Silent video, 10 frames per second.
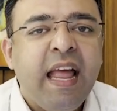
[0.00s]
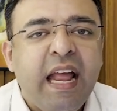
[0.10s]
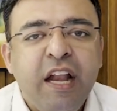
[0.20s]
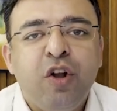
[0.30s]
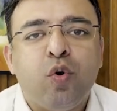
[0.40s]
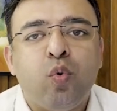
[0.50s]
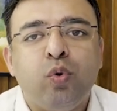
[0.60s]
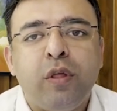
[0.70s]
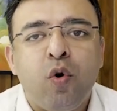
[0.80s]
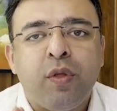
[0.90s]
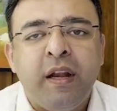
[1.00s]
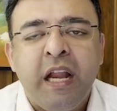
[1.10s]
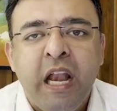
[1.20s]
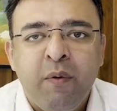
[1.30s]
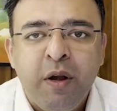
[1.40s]
In
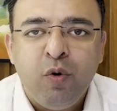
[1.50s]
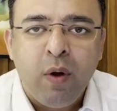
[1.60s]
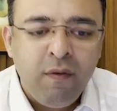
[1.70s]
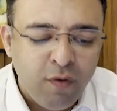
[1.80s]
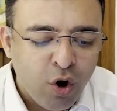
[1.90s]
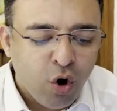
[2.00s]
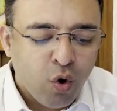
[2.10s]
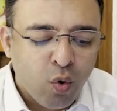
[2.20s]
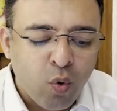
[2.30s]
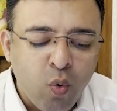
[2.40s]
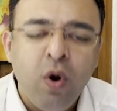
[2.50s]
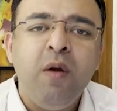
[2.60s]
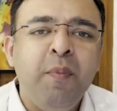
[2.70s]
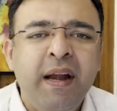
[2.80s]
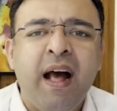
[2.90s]
2011-12,
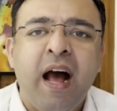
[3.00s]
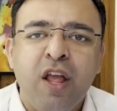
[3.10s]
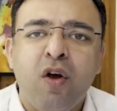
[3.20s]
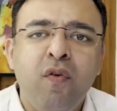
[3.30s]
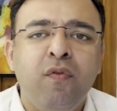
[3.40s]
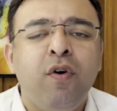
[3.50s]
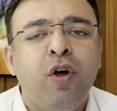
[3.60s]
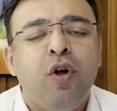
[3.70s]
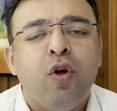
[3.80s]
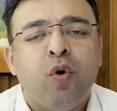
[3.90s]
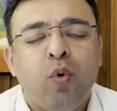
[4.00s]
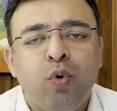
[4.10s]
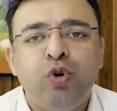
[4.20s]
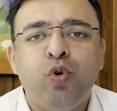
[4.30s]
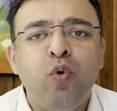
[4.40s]
gold made a high of
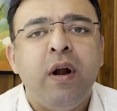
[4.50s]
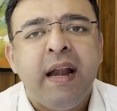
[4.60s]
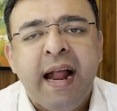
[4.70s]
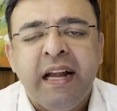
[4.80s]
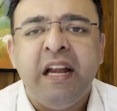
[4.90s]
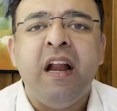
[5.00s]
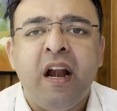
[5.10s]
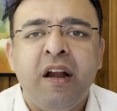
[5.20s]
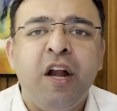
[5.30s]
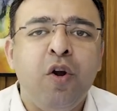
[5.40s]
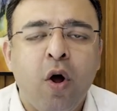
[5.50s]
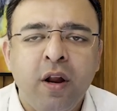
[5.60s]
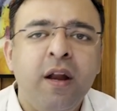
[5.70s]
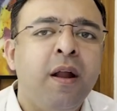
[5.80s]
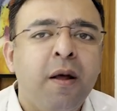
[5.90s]
close to
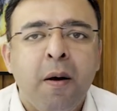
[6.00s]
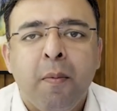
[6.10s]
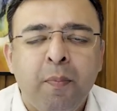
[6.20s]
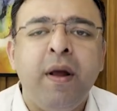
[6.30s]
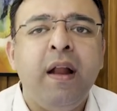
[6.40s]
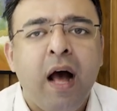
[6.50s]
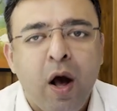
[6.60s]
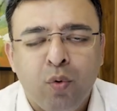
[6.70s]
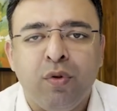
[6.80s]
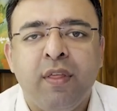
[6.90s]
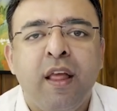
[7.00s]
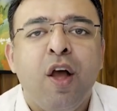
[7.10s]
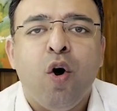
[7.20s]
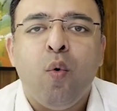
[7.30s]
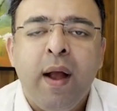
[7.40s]
$1,900 per ounce,
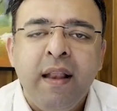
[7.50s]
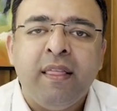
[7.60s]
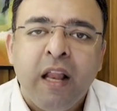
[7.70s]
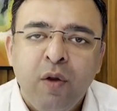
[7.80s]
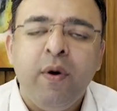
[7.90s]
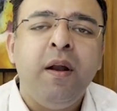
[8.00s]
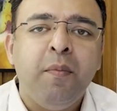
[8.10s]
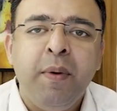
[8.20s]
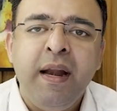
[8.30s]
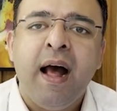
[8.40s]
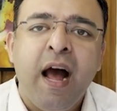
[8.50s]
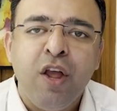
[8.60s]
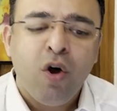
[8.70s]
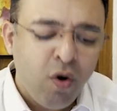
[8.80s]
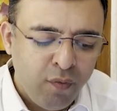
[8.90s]
while silver made a
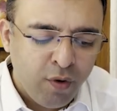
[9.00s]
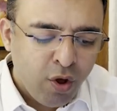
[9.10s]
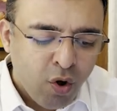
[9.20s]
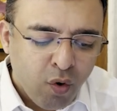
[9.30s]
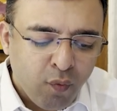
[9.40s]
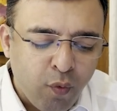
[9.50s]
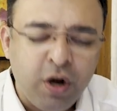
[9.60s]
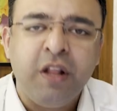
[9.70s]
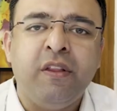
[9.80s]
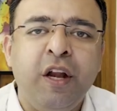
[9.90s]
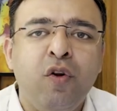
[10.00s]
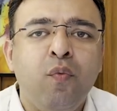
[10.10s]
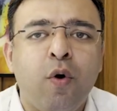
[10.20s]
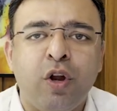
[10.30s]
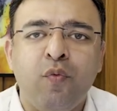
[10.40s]
high of $43 to
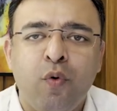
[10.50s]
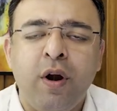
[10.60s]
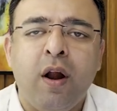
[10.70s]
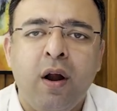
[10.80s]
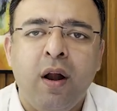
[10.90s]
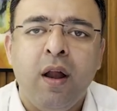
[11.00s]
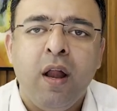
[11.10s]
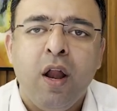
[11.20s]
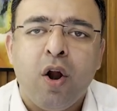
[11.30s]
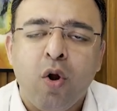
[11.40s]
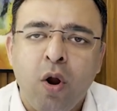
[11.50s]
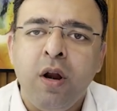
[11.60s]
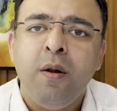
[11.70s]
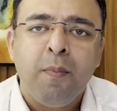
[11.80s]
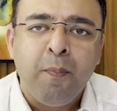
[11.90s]

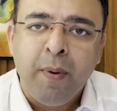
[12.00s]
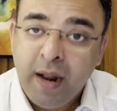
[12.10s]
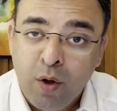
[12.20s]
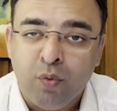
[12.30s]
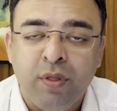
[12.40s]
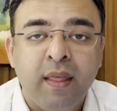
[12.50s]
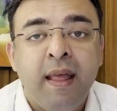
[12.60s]
$44 per ounce.